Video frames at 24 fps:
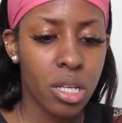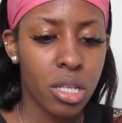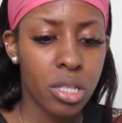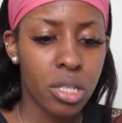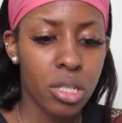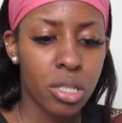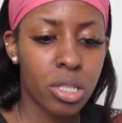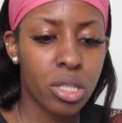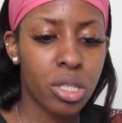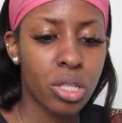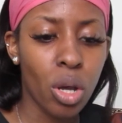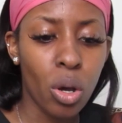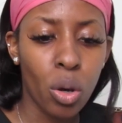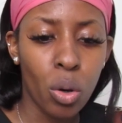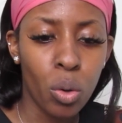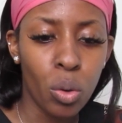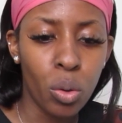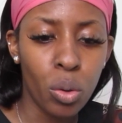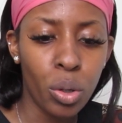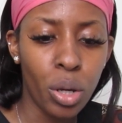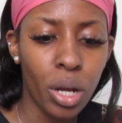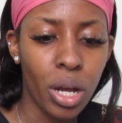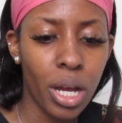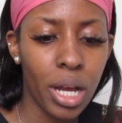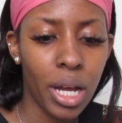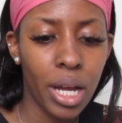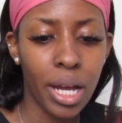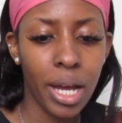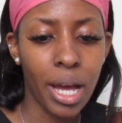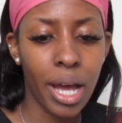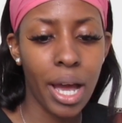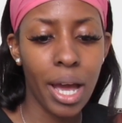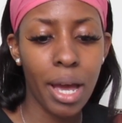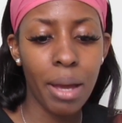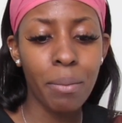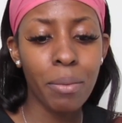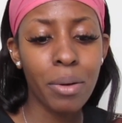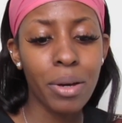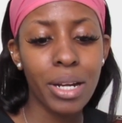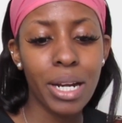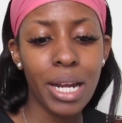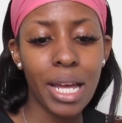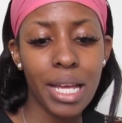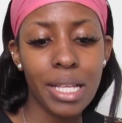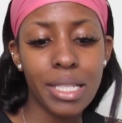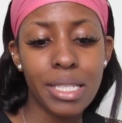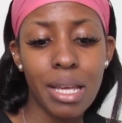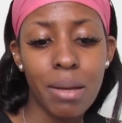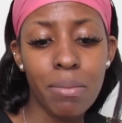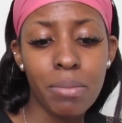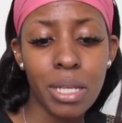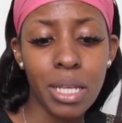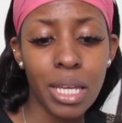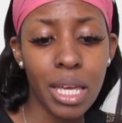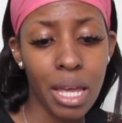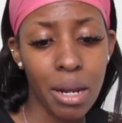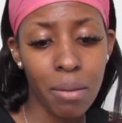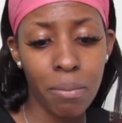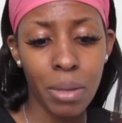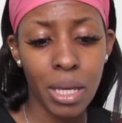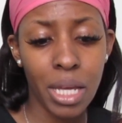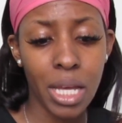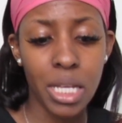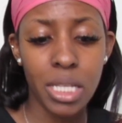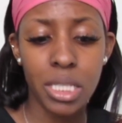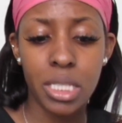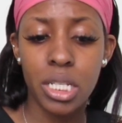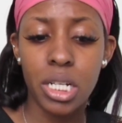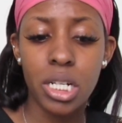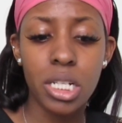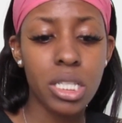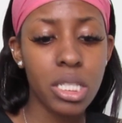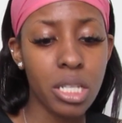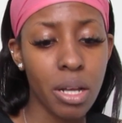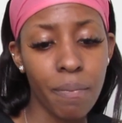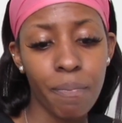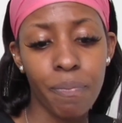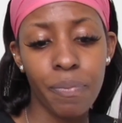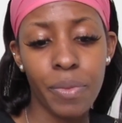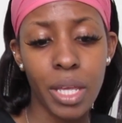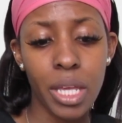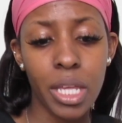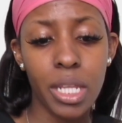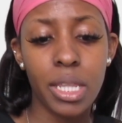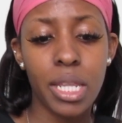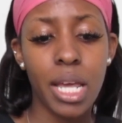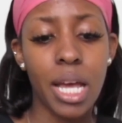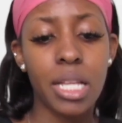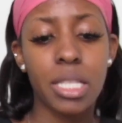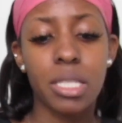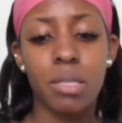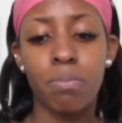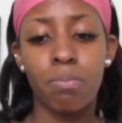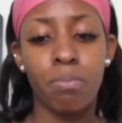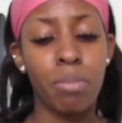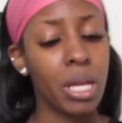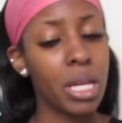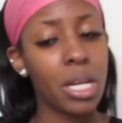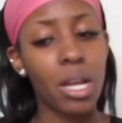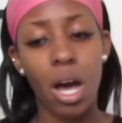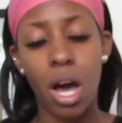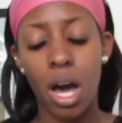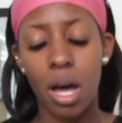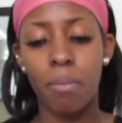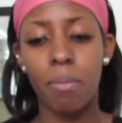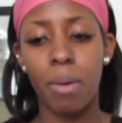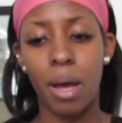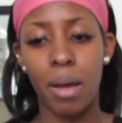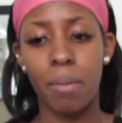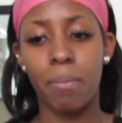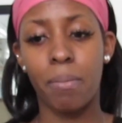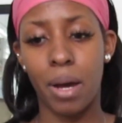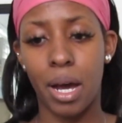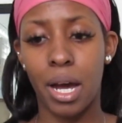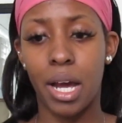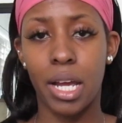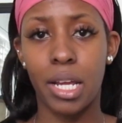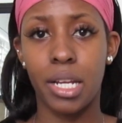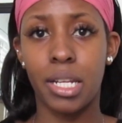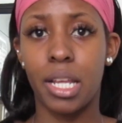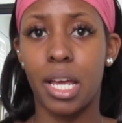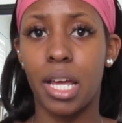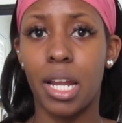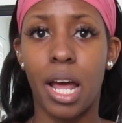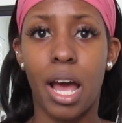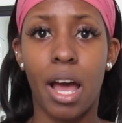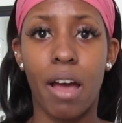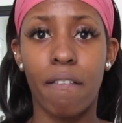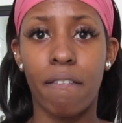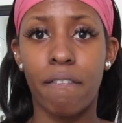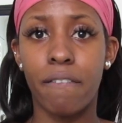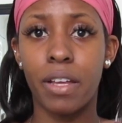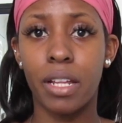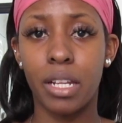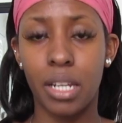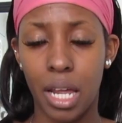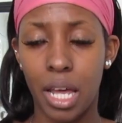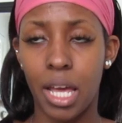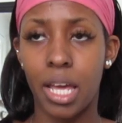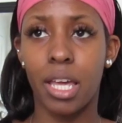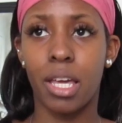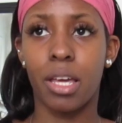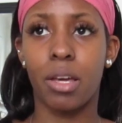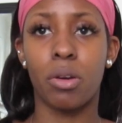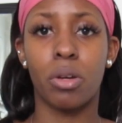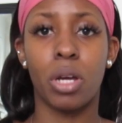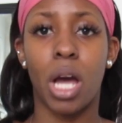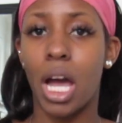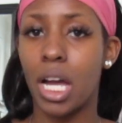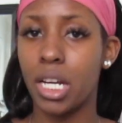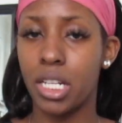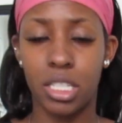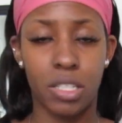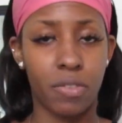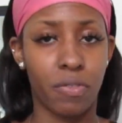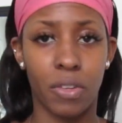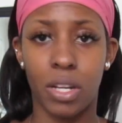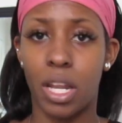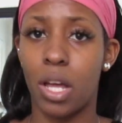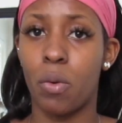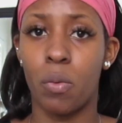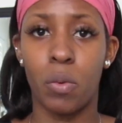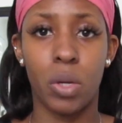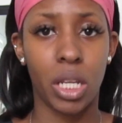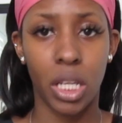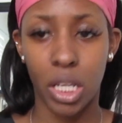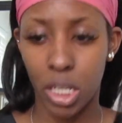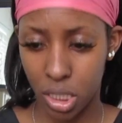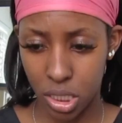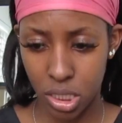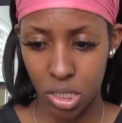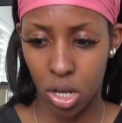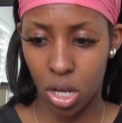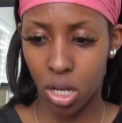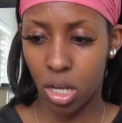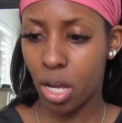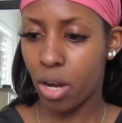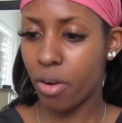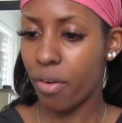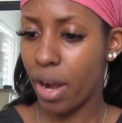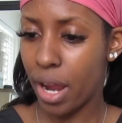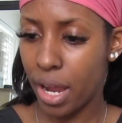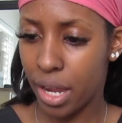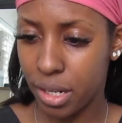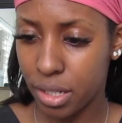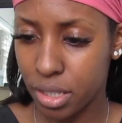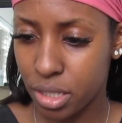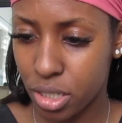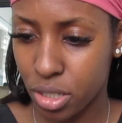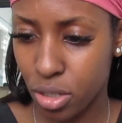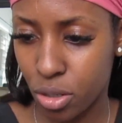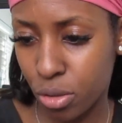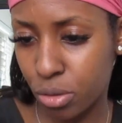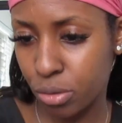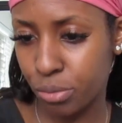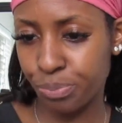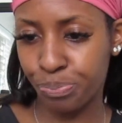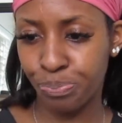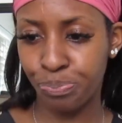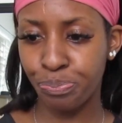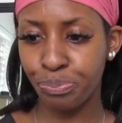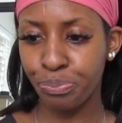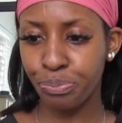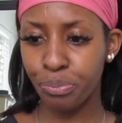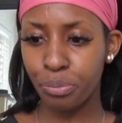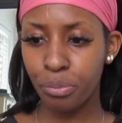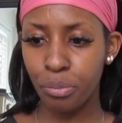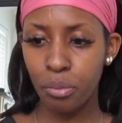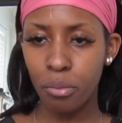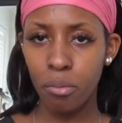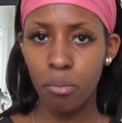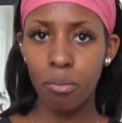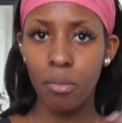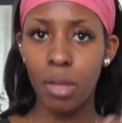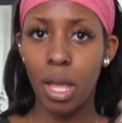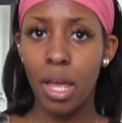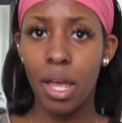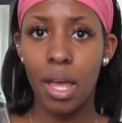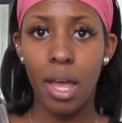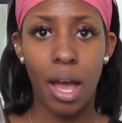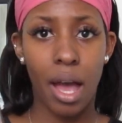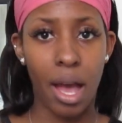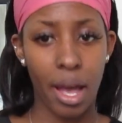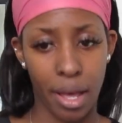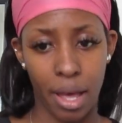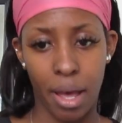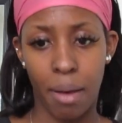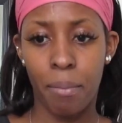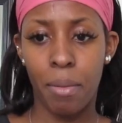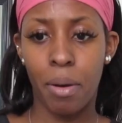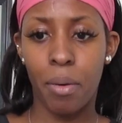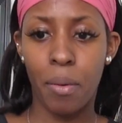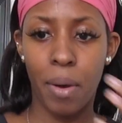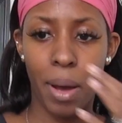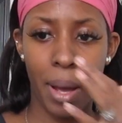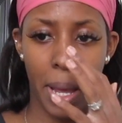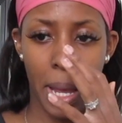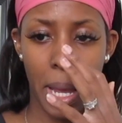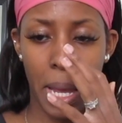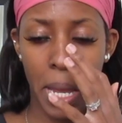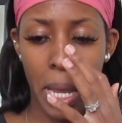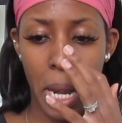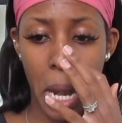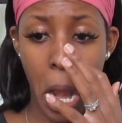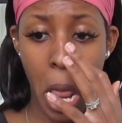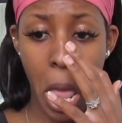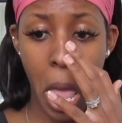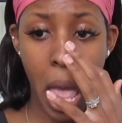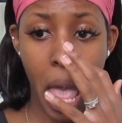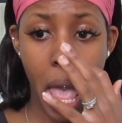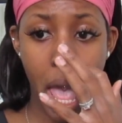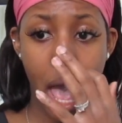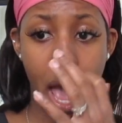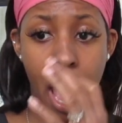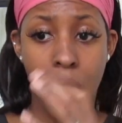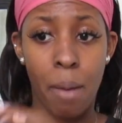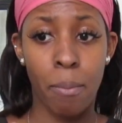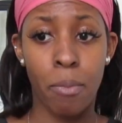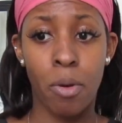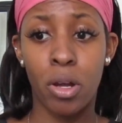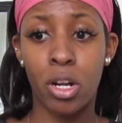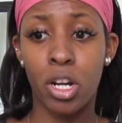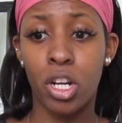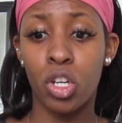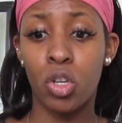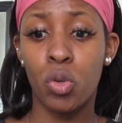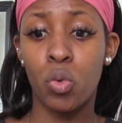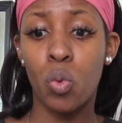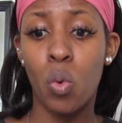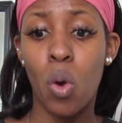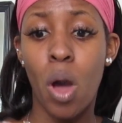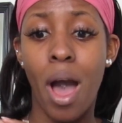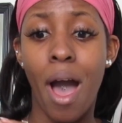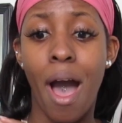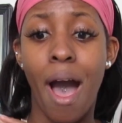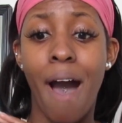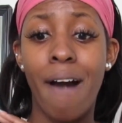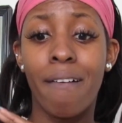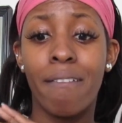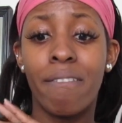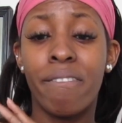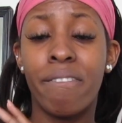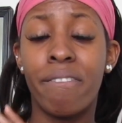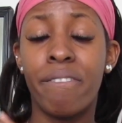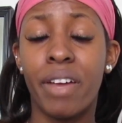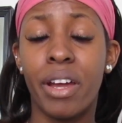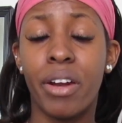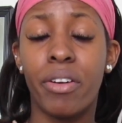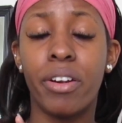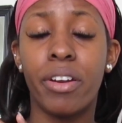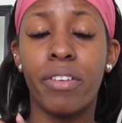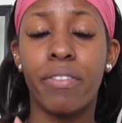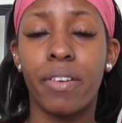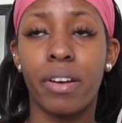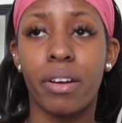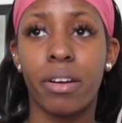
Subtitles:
So I'm gonna attempt again because there's something that's been on my mind that I just feel like we need to talk. All right, so I got my wine. I'm gonna do a very